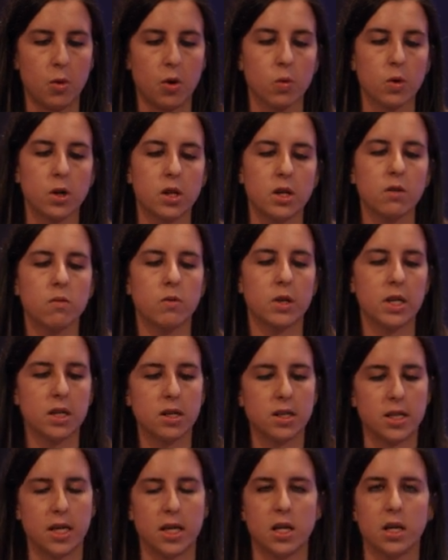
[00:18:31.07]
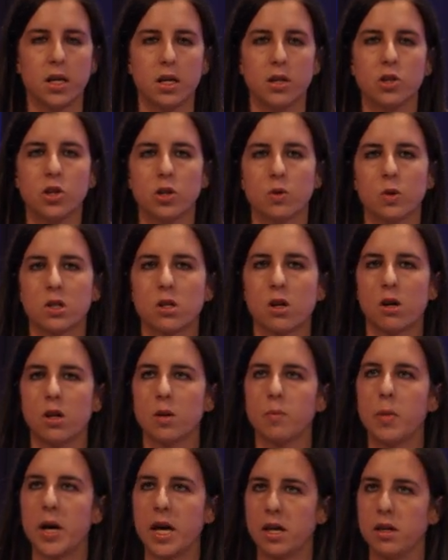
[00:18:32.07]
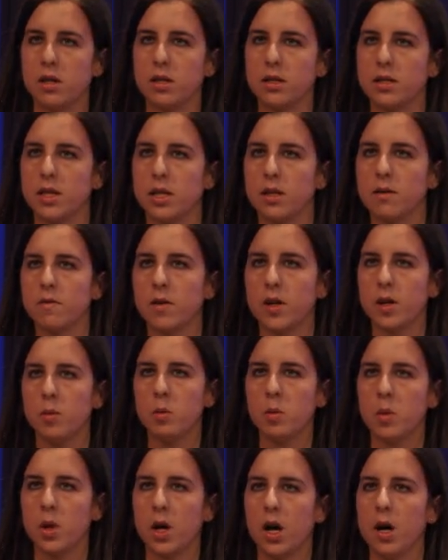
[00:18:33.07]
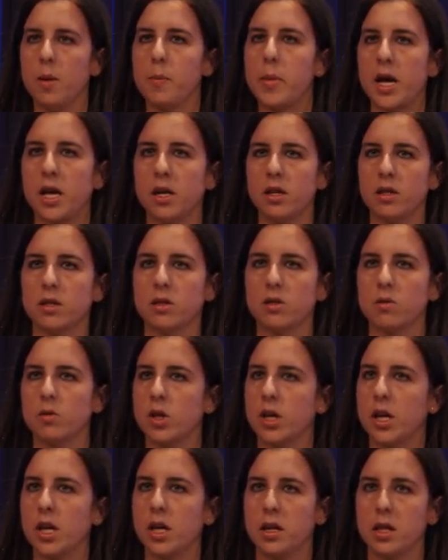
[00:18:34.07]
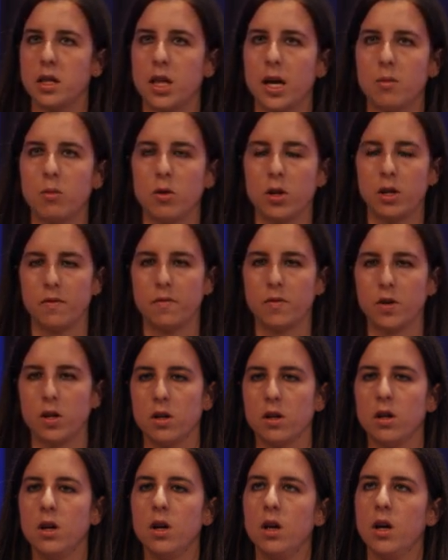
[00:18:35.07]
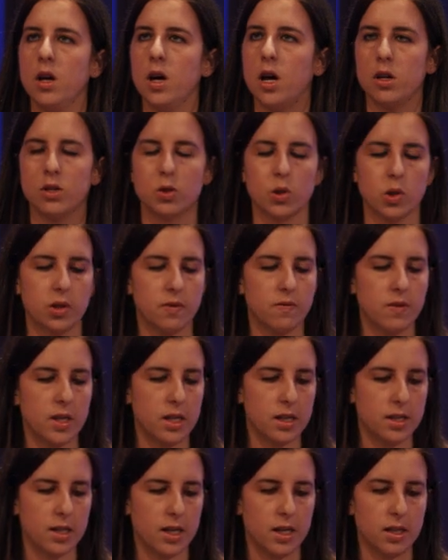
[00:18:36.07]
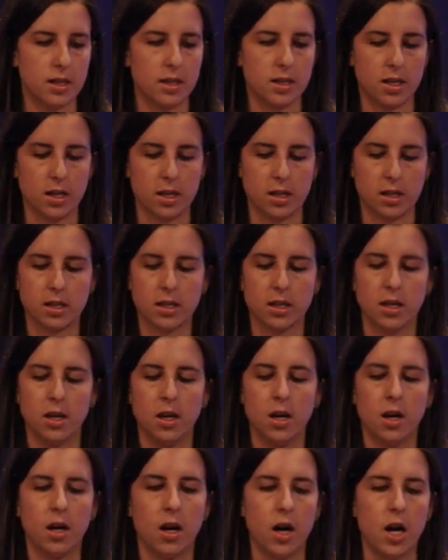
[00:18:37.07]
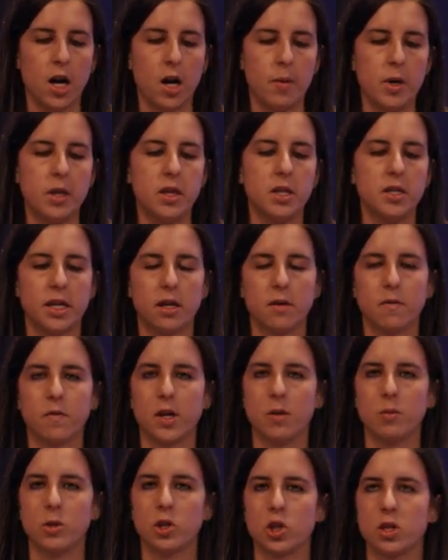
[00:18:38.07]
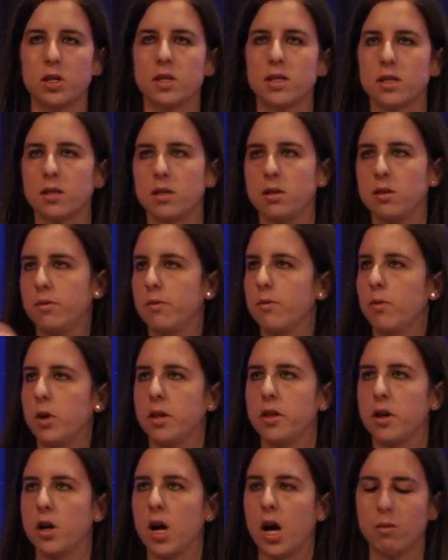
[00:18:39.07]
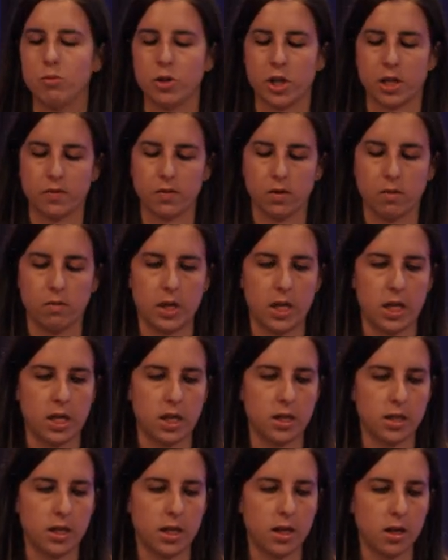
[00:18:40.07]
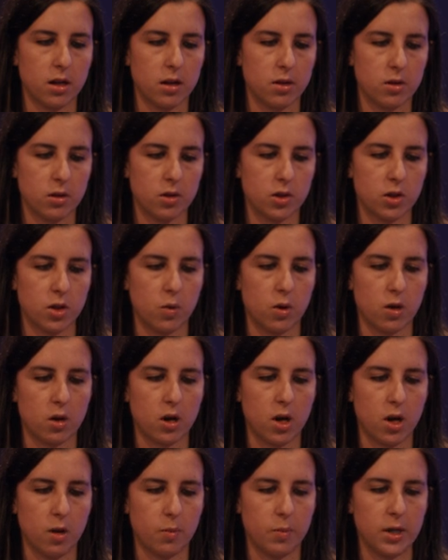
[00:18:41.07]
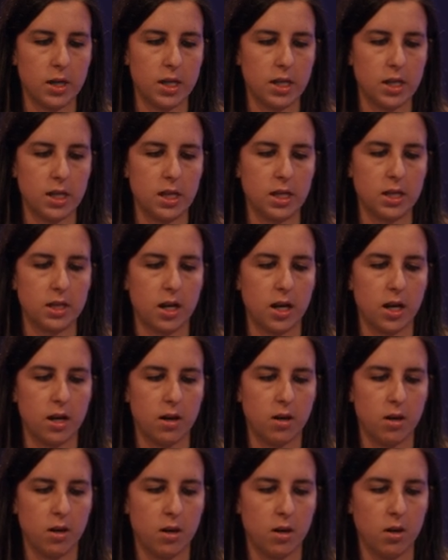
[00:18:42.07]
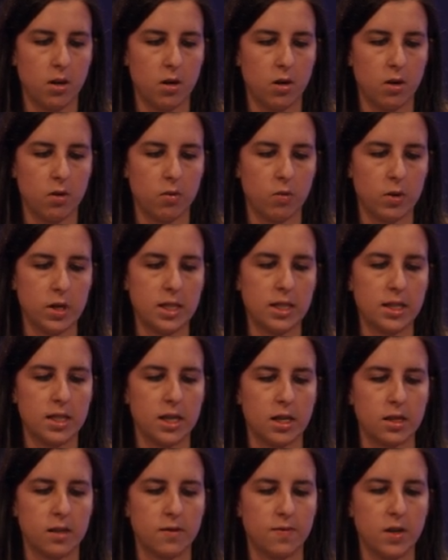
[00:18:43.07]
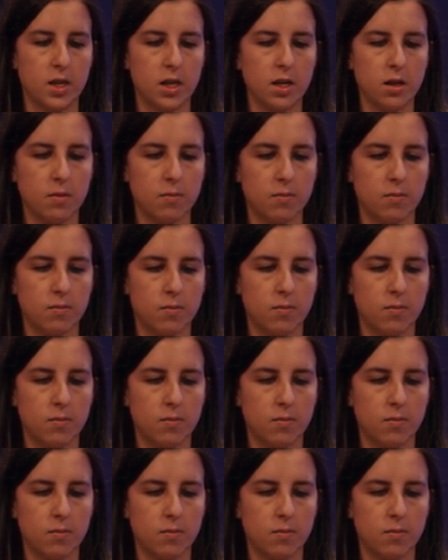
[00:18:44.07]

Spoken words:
We're going to read the data into what's called a Pandas data frame. Pandas is a really handy library for all sorts of data science things. And the data frame is just one of their objects for reading in data. So we'll call pd.readCSV.